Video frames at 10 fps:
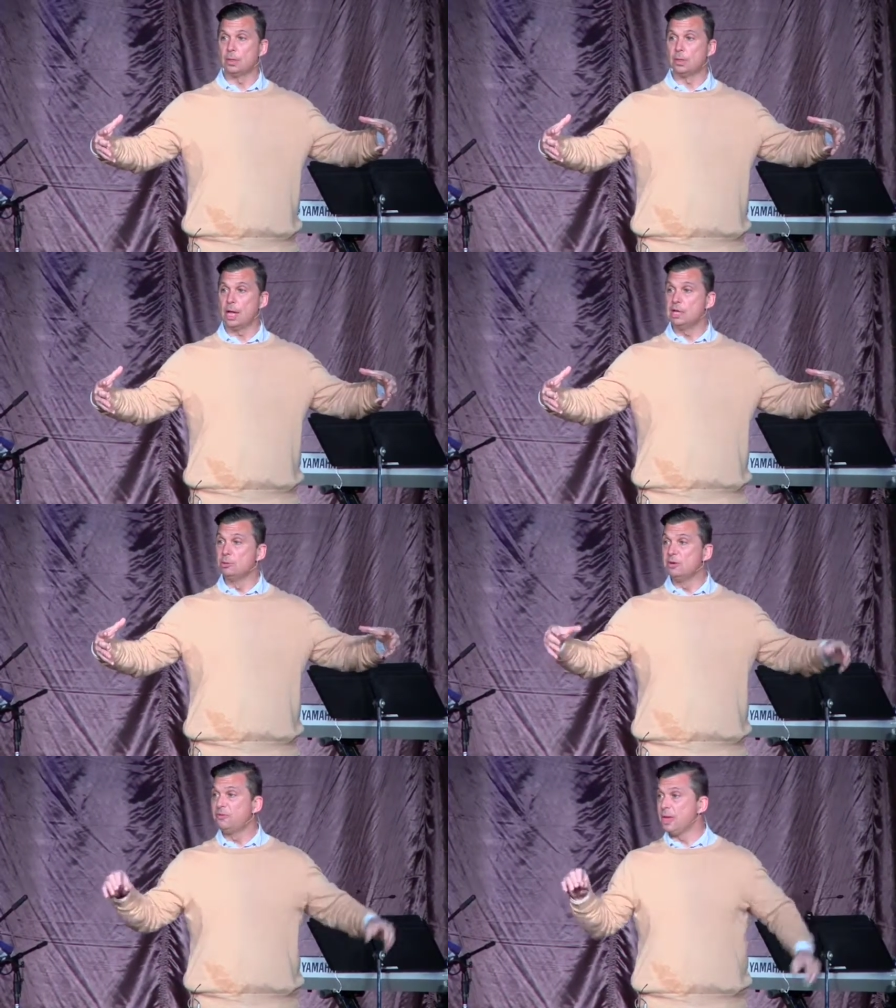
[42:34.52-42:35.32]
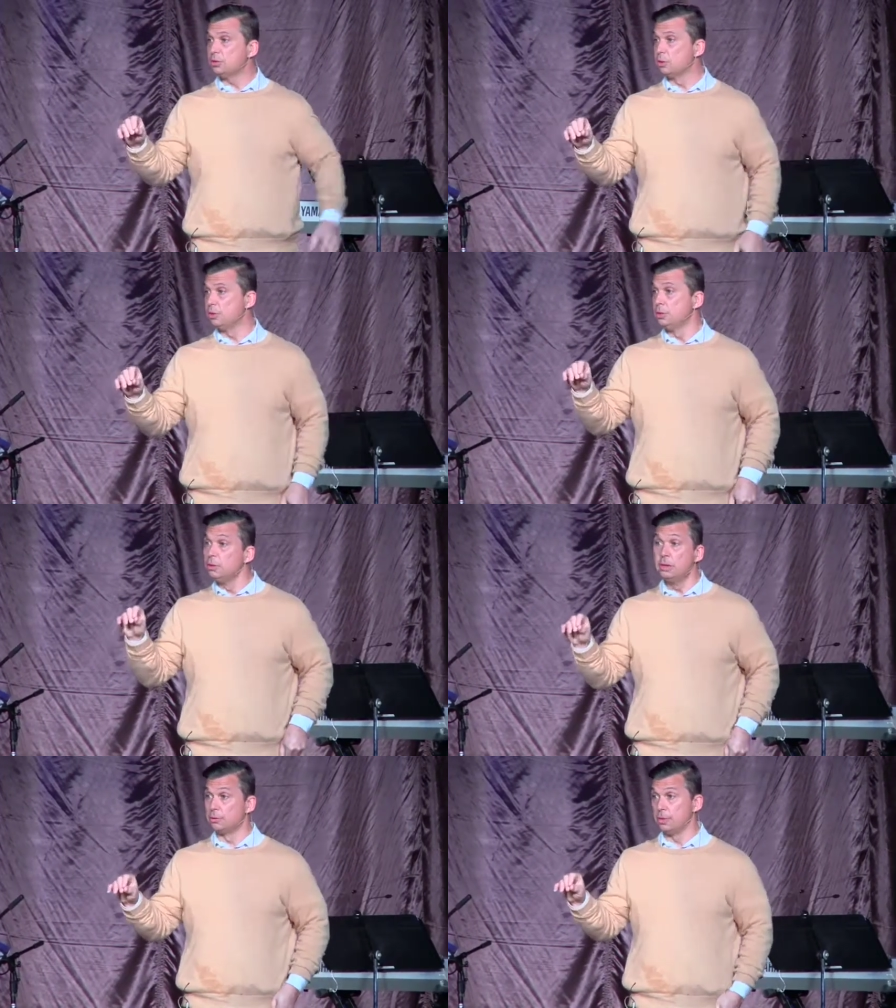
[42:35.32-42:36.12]
And you reflect on
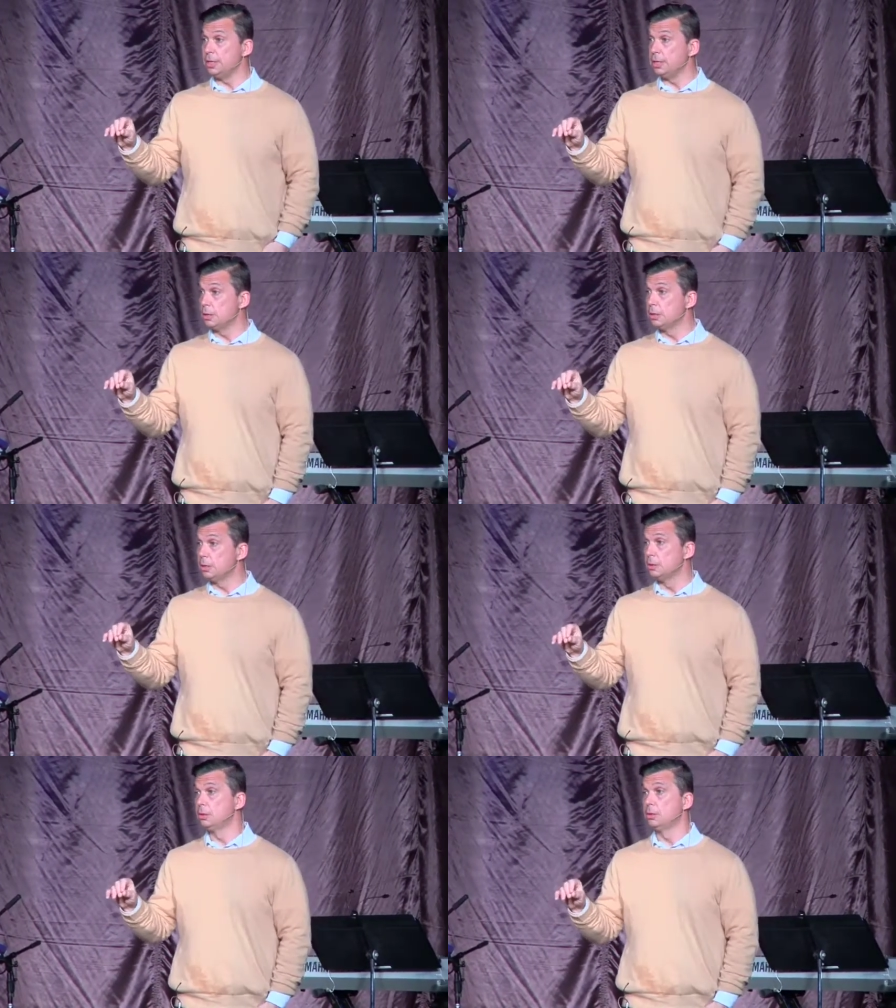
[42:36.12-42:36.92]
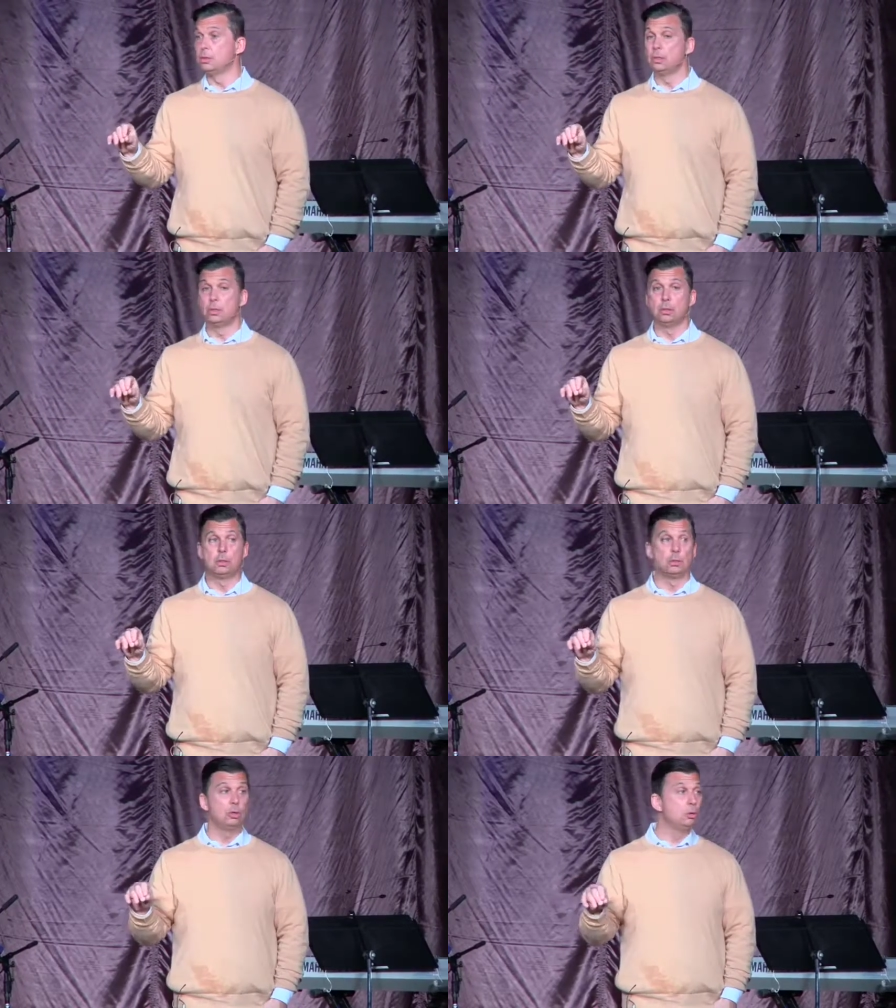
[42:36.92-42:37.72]
literally
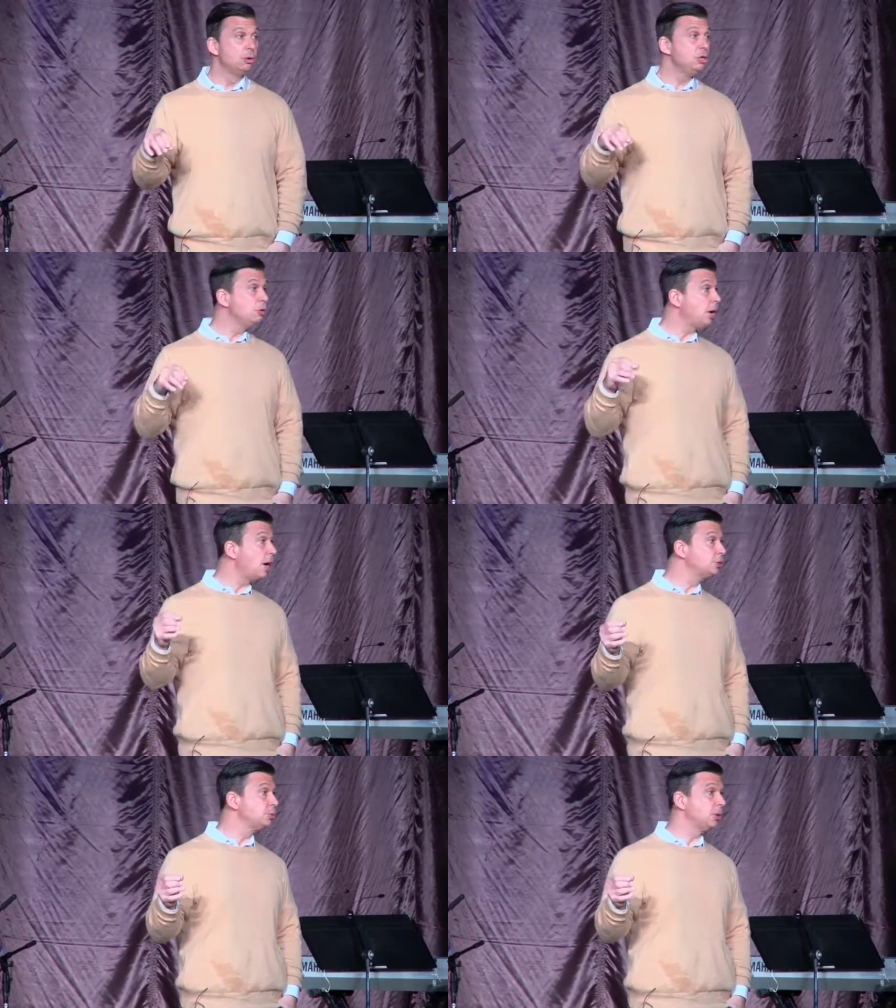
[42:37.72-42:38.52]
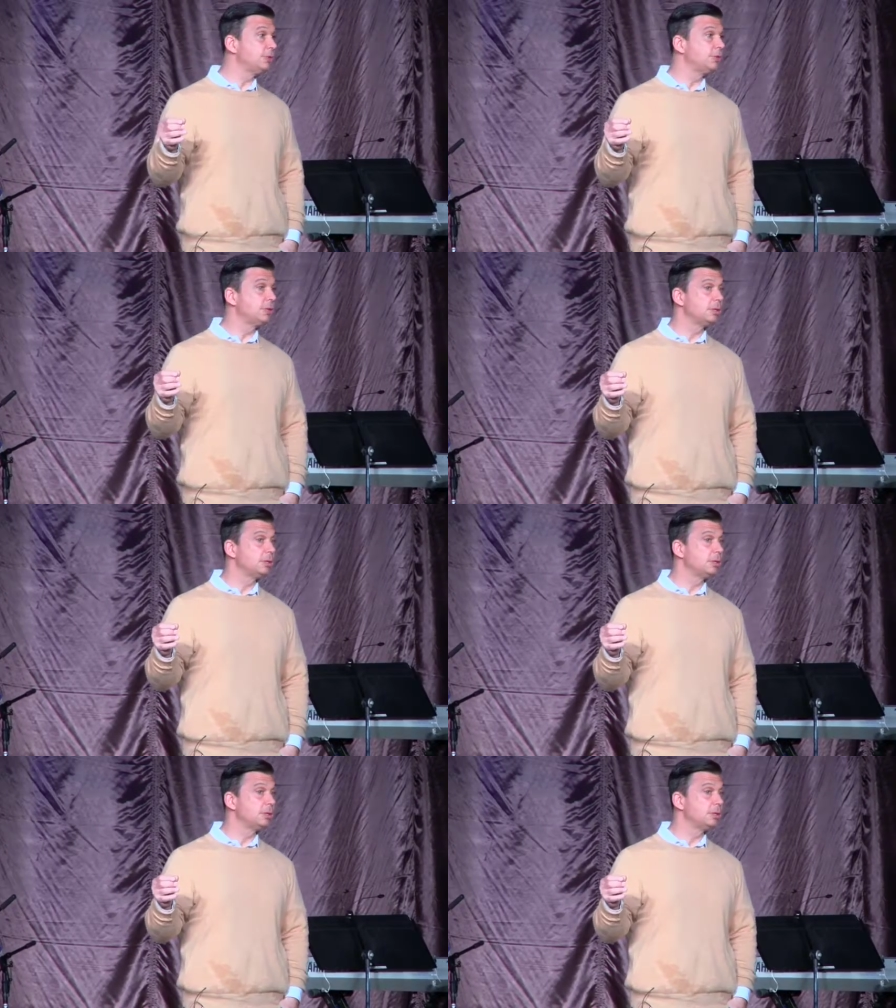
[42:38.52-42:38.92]
who are you at odds with?